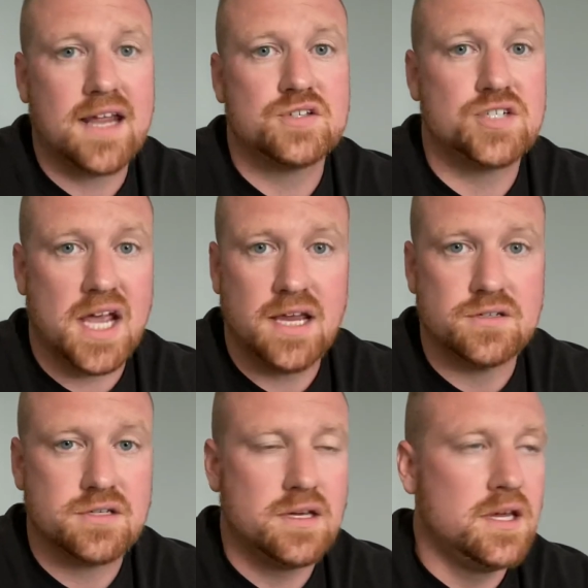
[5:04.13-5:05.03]
has
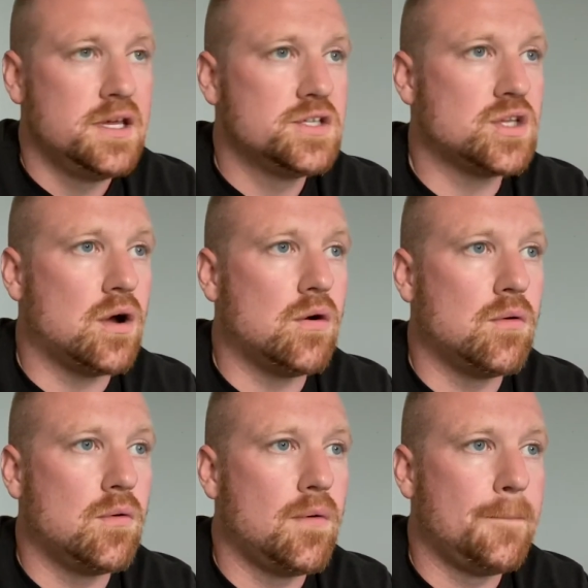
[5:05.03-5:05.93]
changed.
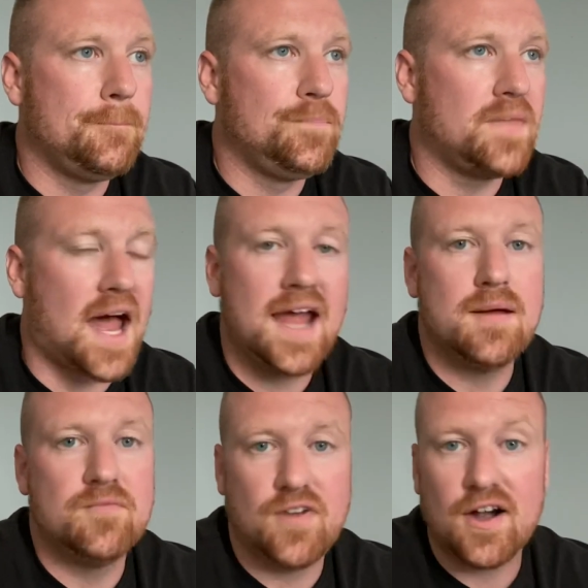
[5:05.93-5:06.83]
So
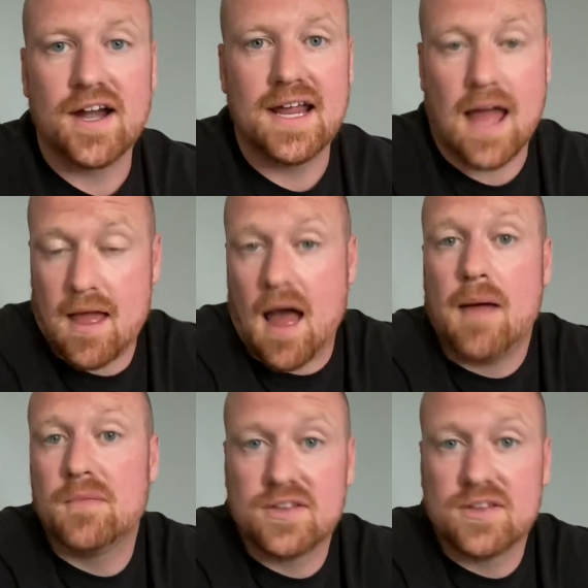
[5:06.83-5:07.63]
I'm